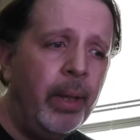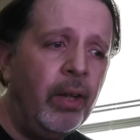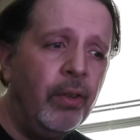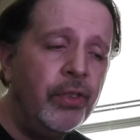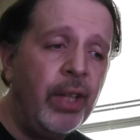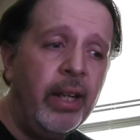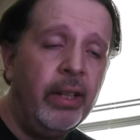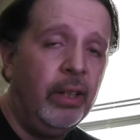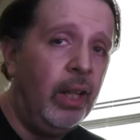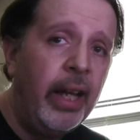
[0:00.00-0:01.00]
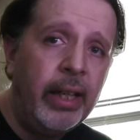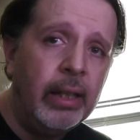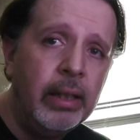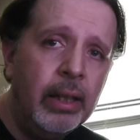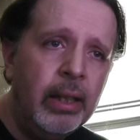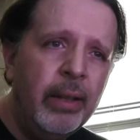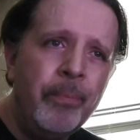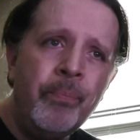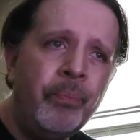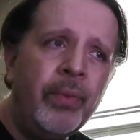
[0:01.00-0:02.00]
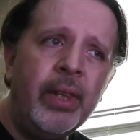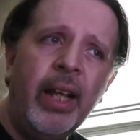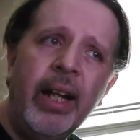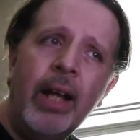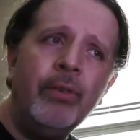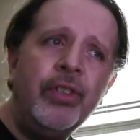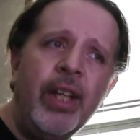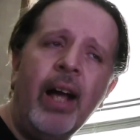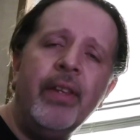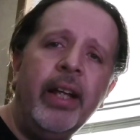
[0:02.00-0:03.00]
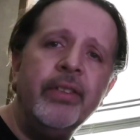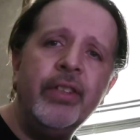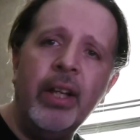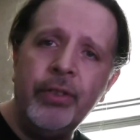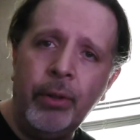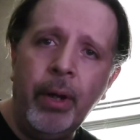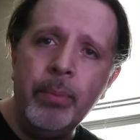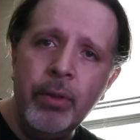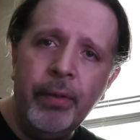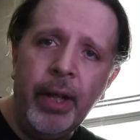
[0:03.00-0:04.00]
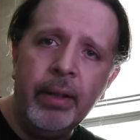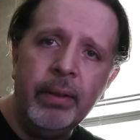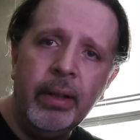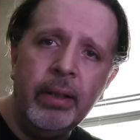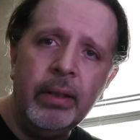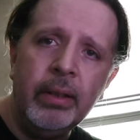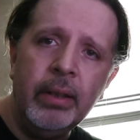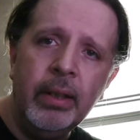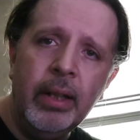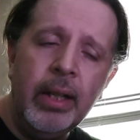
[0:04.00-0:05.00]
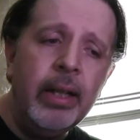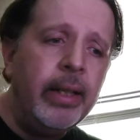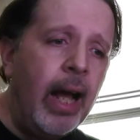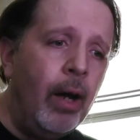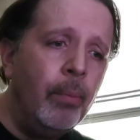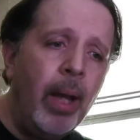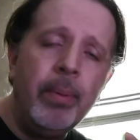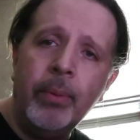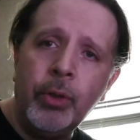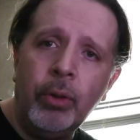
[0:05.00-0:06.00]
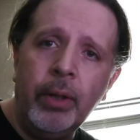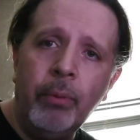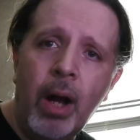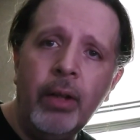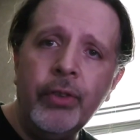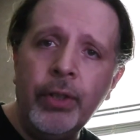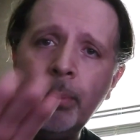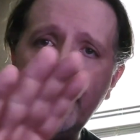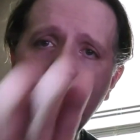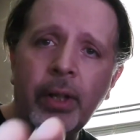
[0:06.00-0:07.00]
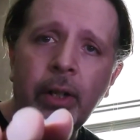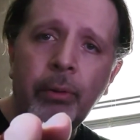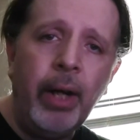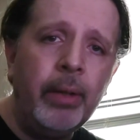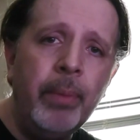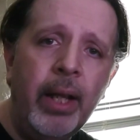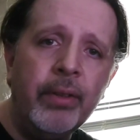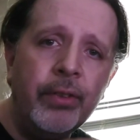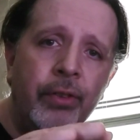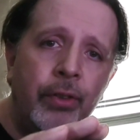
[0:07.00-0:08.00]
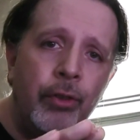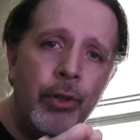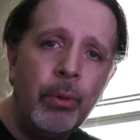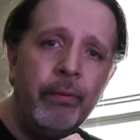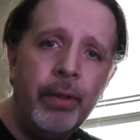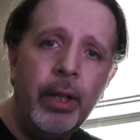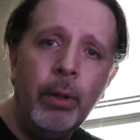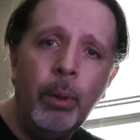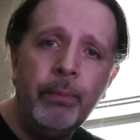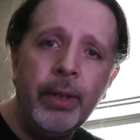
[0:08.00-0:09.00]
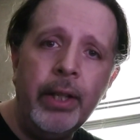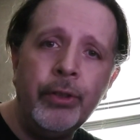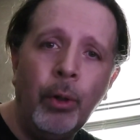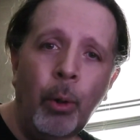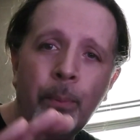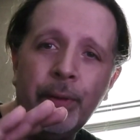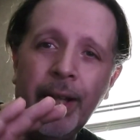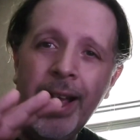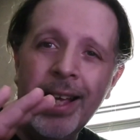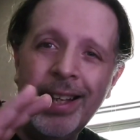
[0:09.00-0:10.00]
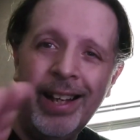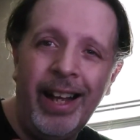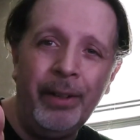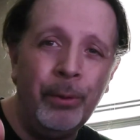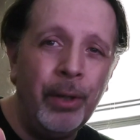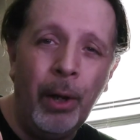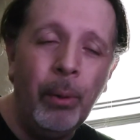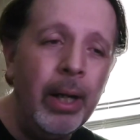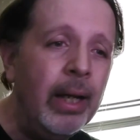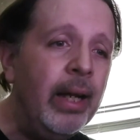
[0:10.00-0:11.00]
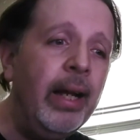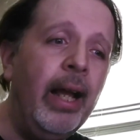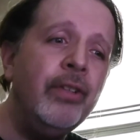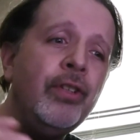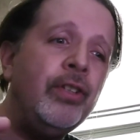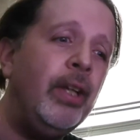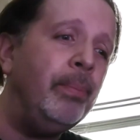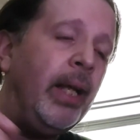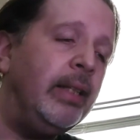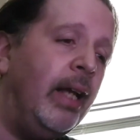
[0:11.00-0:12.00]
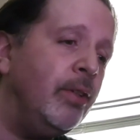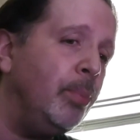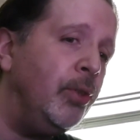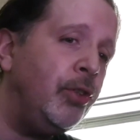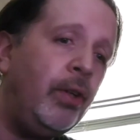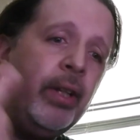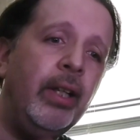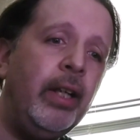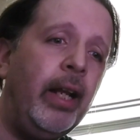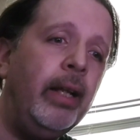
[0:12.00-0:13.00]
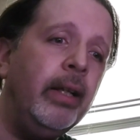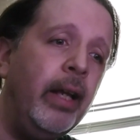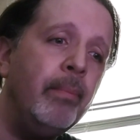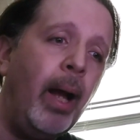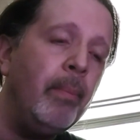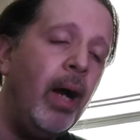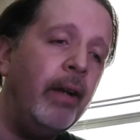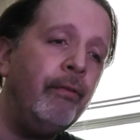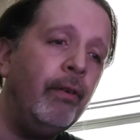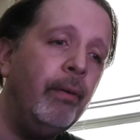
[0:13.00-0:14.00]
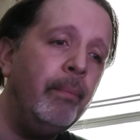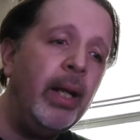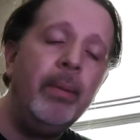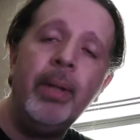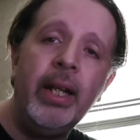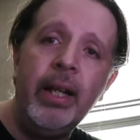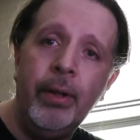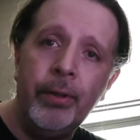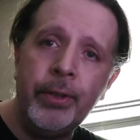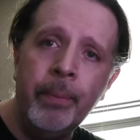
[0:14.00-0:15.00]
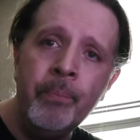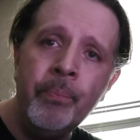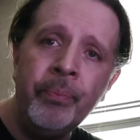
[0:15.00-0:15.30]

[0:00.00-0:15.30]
because they didn't like it, then I don't see how they could say it's a great movie. Now, maybe I'm totally wrong. Some of you can correct me. This is a short video, hopefully. So hopefully, I don't know. It's just something that has been circulating in my mind for many, many years.